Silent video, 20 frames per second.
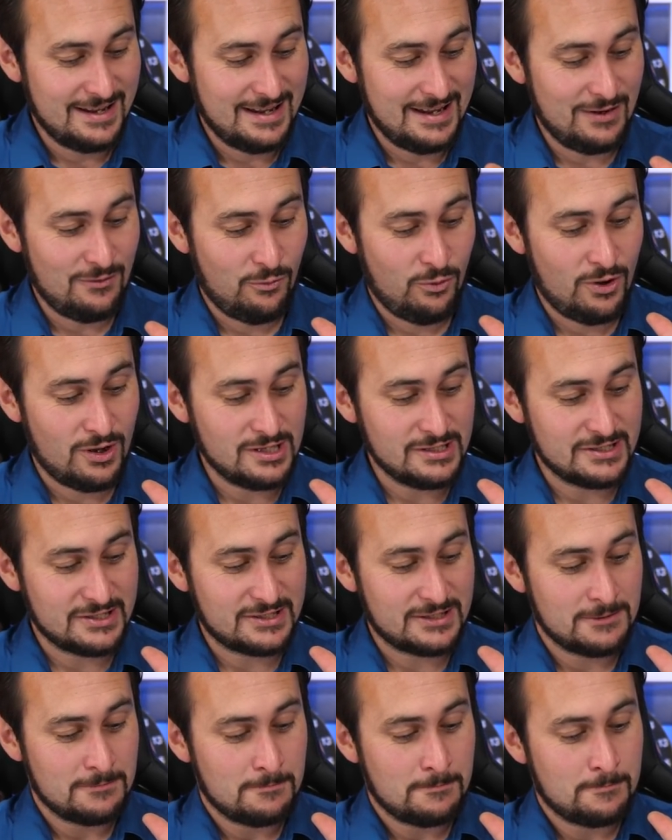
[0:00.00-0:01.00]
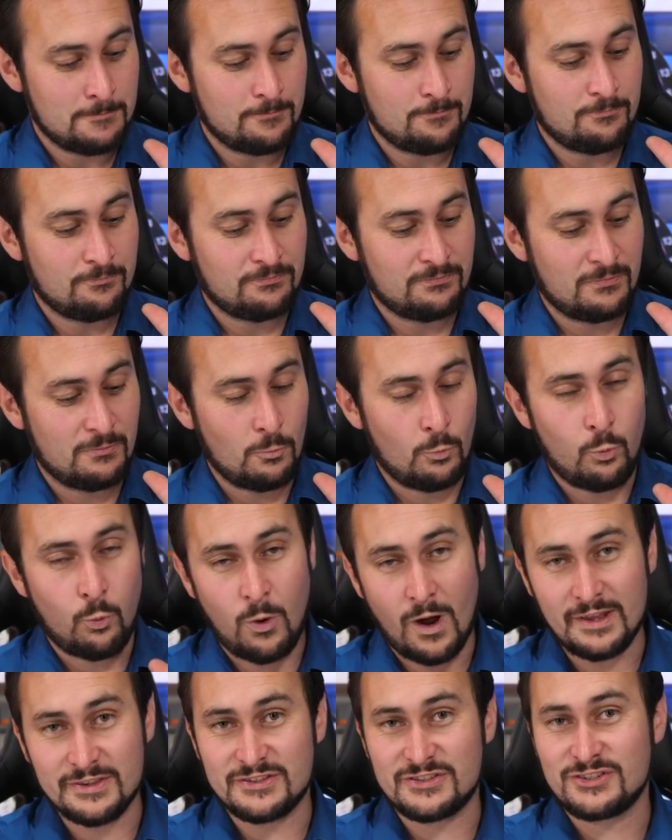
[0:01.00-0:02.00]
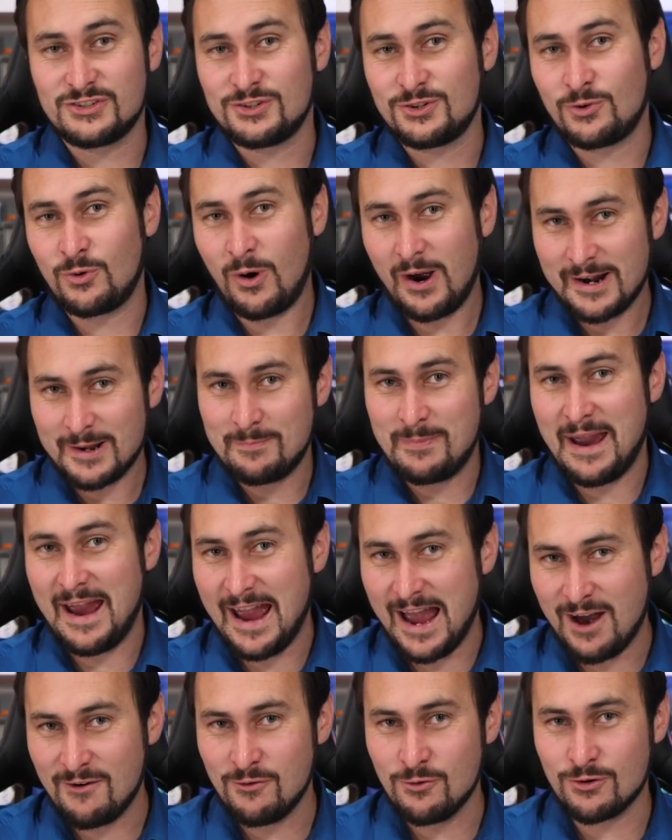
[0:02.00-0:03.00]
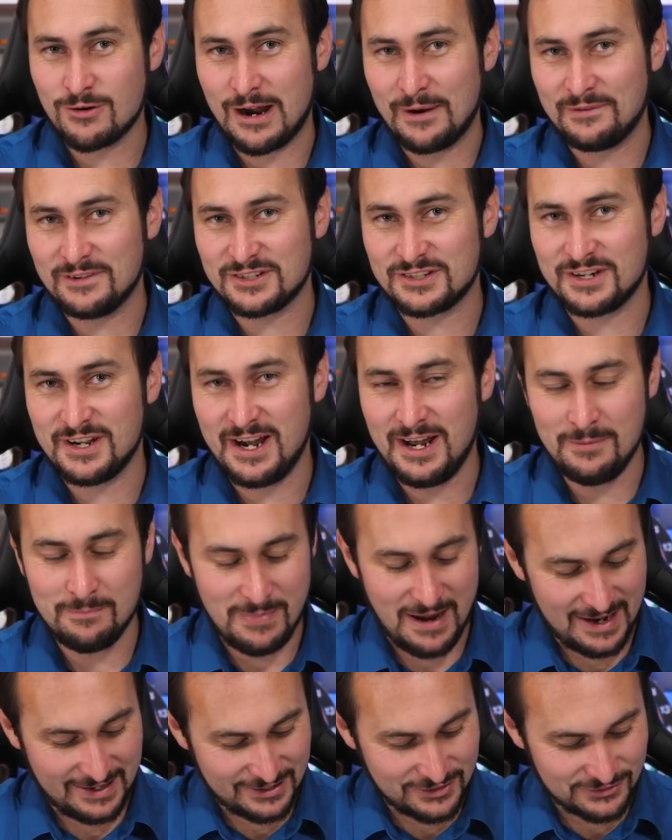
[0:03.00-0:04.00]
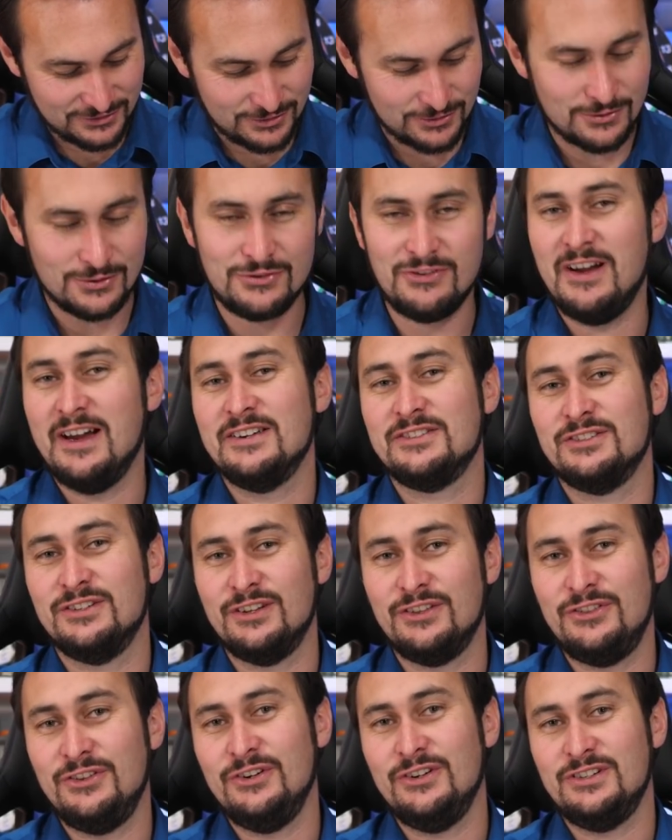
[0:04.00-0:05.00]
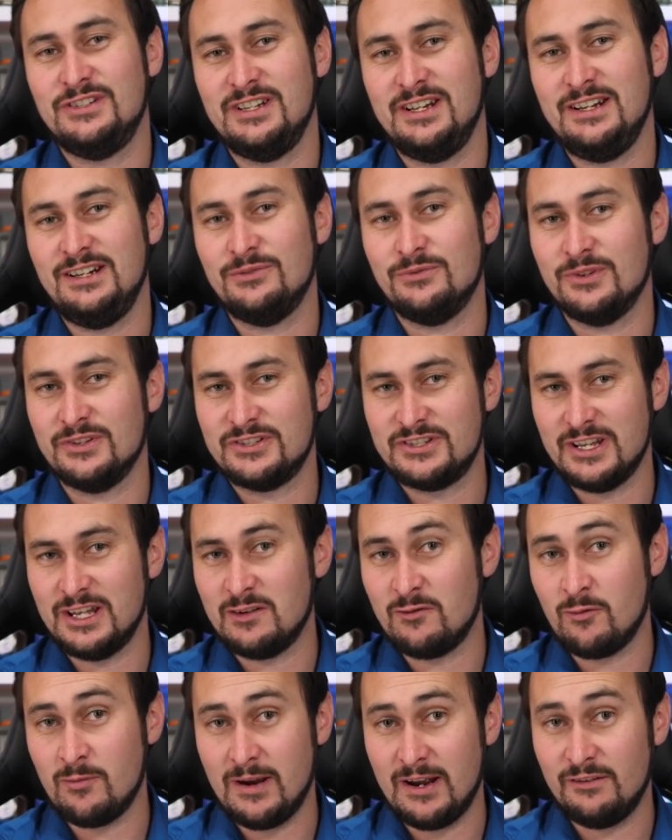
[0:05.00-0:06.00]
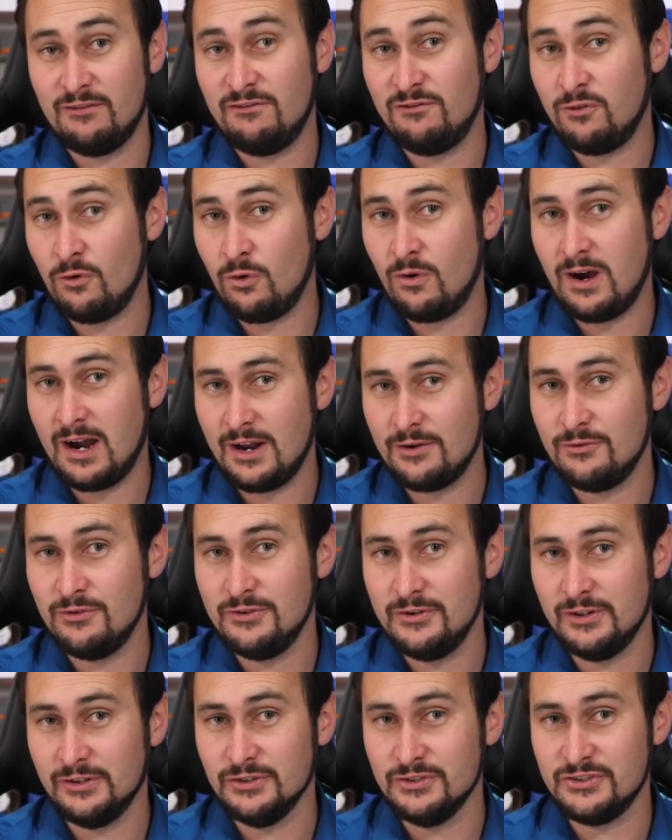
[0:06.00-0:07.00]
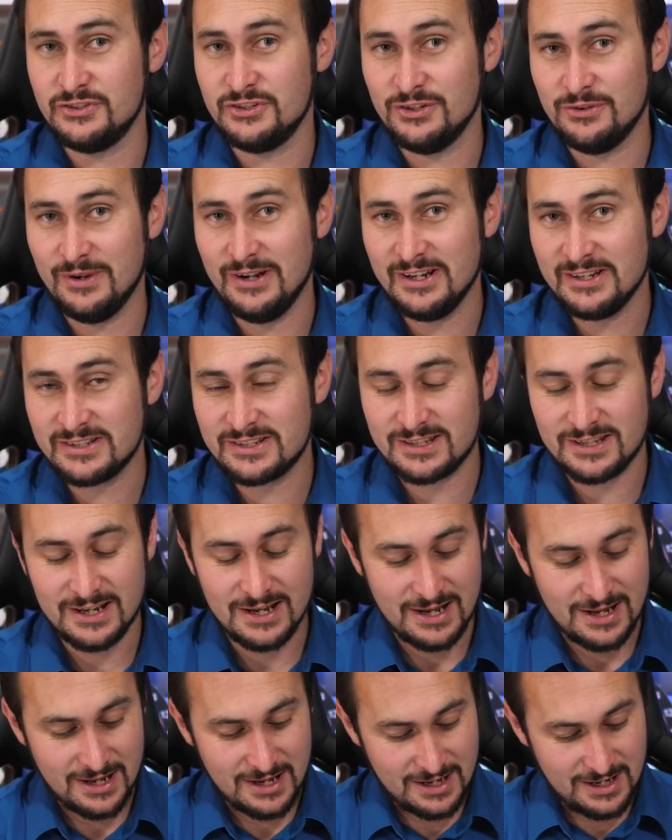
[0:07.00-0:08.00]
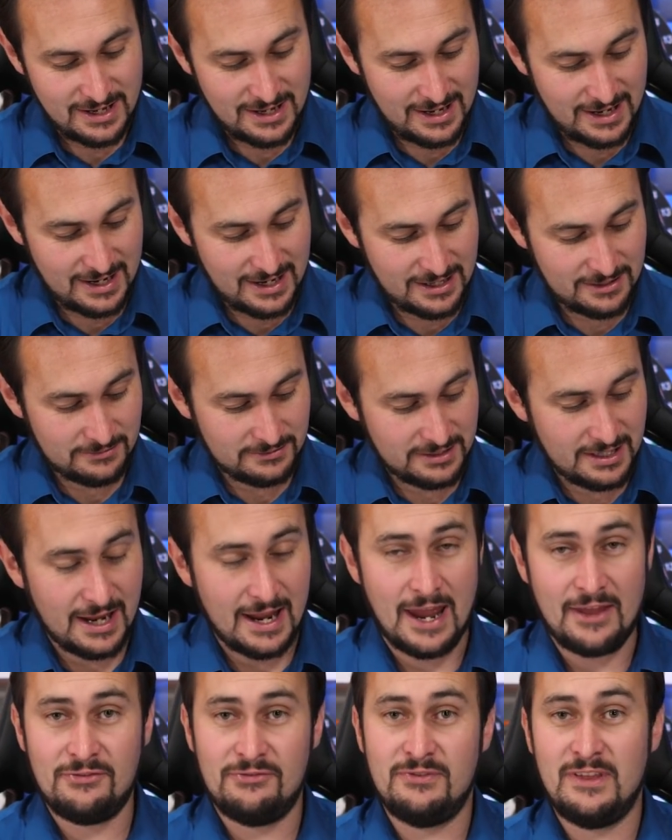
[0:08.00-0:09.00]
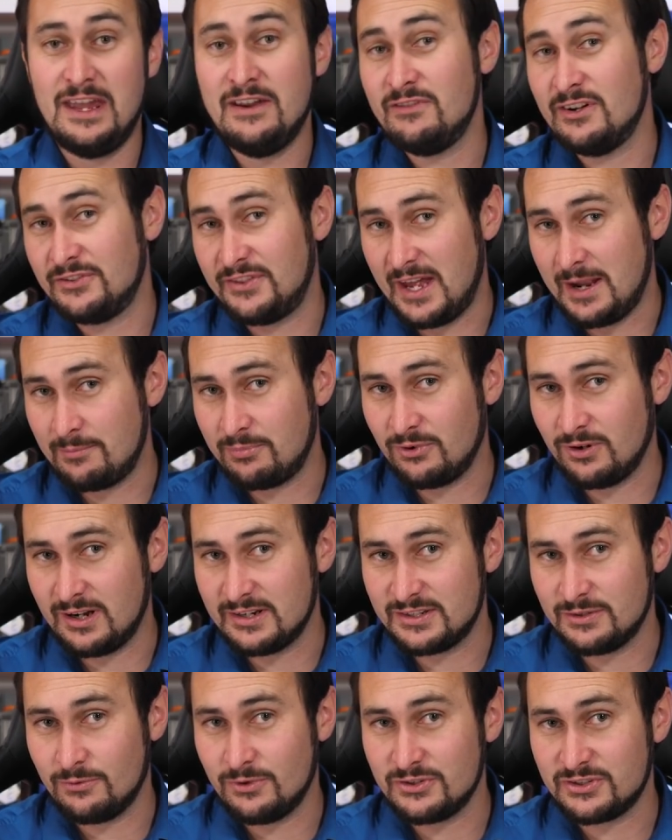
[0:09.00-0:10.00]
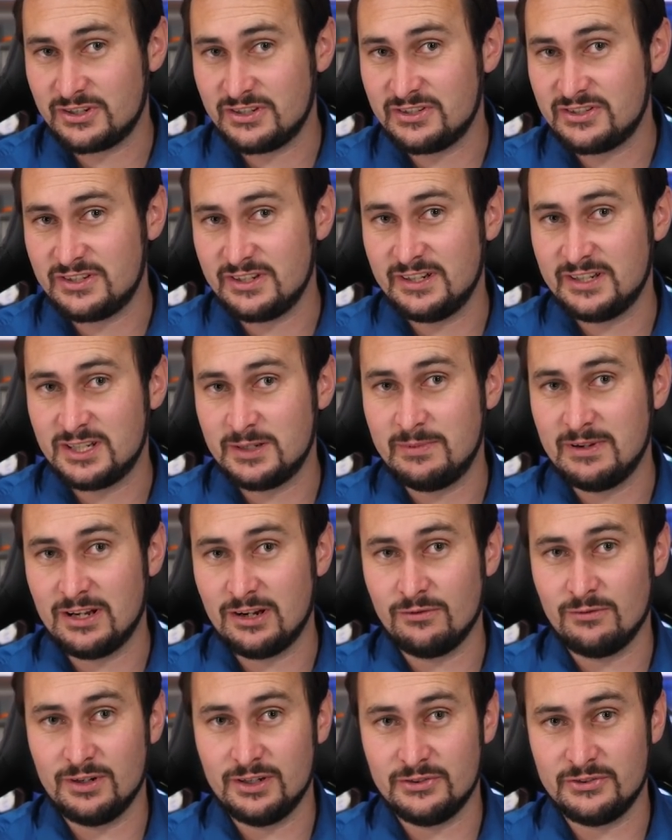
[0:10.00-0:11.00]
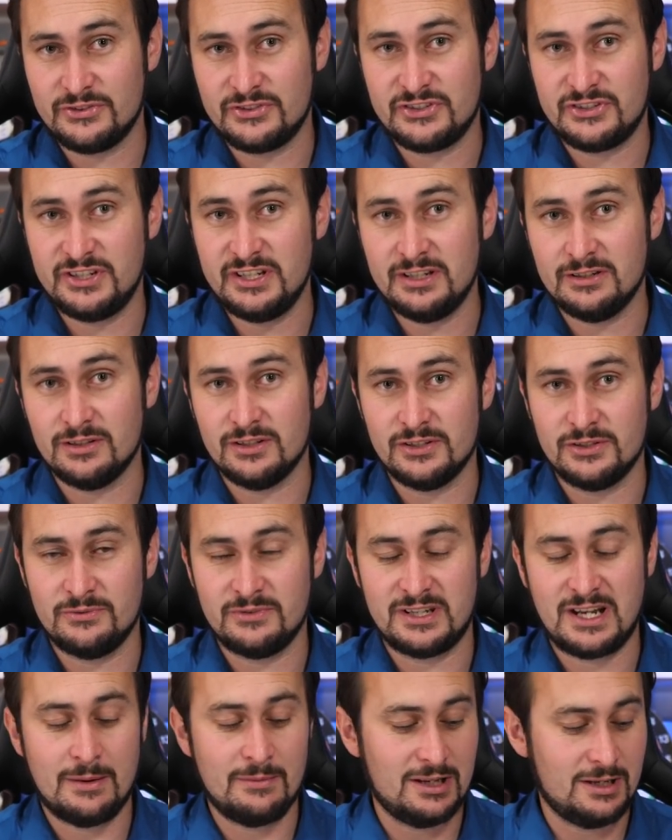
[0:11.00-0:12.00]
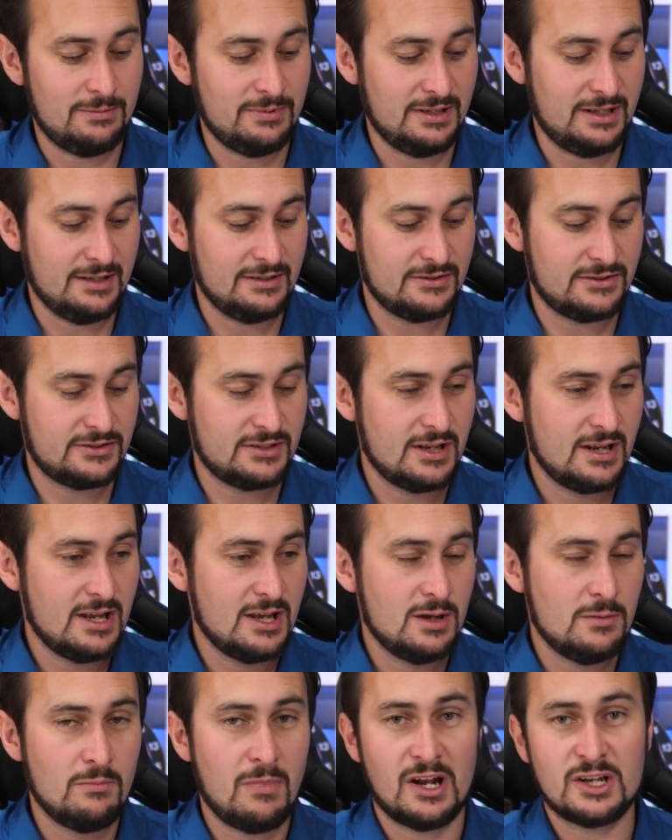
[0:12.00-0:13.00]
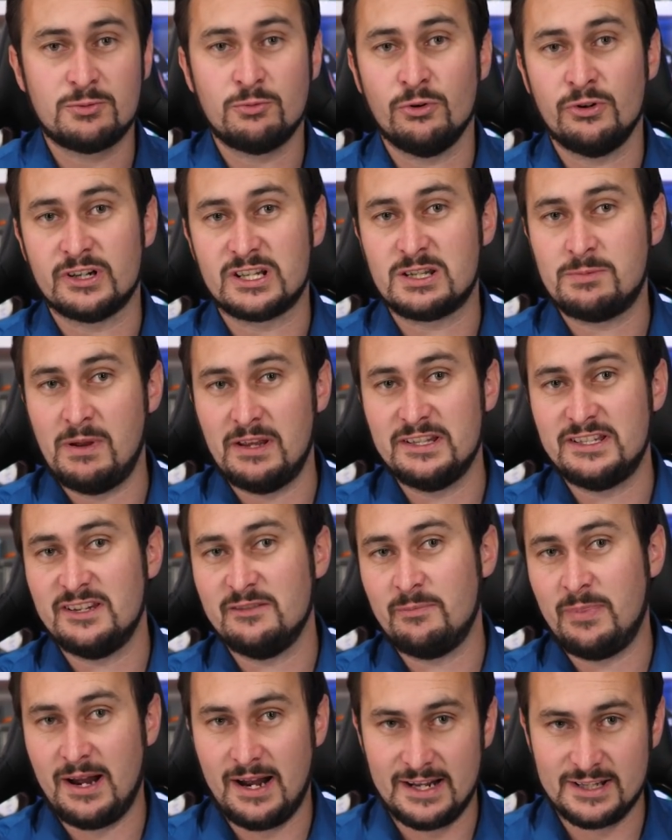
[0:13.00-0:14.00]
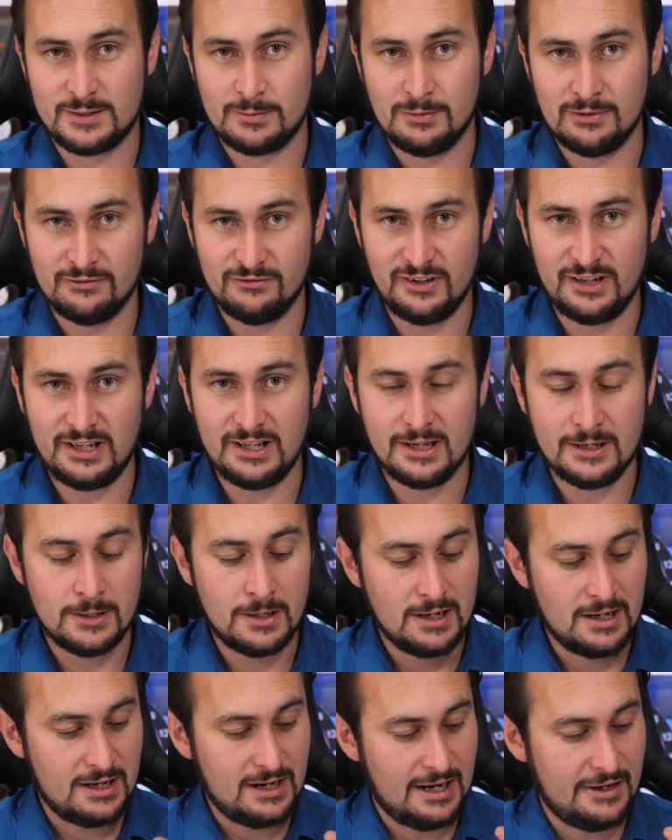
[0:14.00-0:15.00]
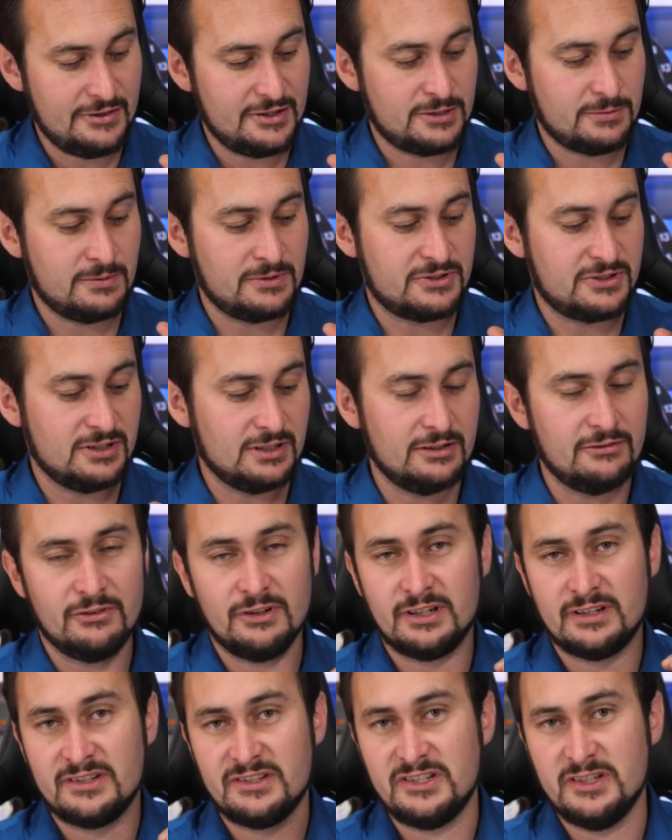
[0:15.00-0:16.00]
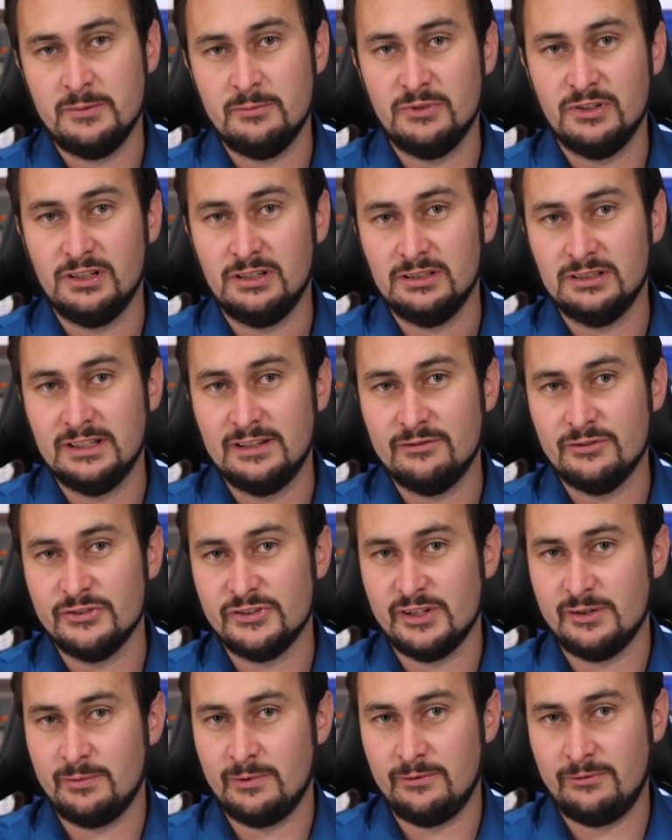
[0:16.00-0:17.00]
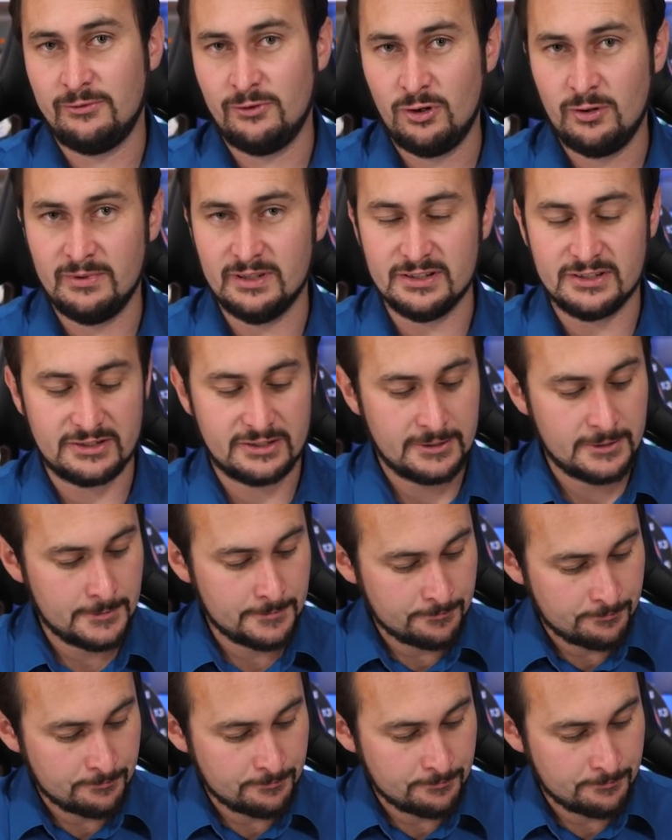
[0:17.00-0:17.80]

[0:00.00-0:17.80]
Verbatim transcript: It was once quite a powerful graphics card back in 2013. It was selling for around $400 US and yeah, at, even at that price, it was considered to be a real steal as it was coming up against much more expensive parts from Nvidia, and this was delivering similar levels of performance.